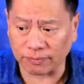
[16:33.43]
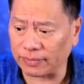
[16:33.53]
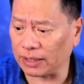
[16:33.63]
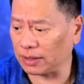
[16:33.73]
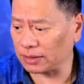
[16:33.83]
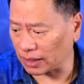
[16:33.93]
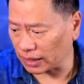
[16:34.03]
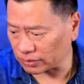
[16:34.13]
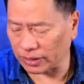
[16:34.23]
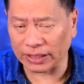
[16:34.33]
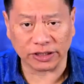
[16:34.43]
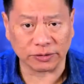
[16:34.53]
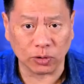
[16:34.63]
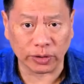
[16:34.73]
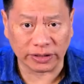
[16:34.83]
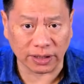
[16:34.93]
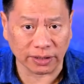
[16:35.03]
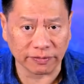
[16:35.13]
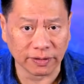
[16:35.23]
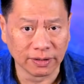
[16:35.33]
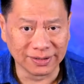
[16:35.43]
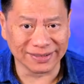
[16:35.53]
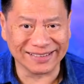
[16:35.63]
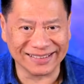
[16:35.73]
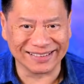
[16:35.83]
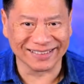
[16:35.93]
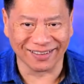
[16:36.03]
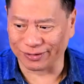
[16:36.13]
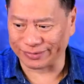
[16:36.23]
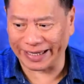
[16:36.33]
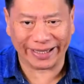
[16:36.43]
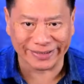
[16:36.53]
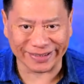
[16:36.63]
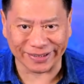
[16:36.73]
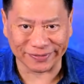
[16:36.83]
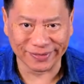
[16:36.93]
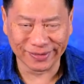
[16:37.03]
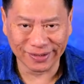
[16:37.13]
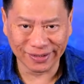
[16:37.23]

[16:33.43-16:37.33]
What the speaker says: You go, man, this guy's really smoking stuff or taking stuff.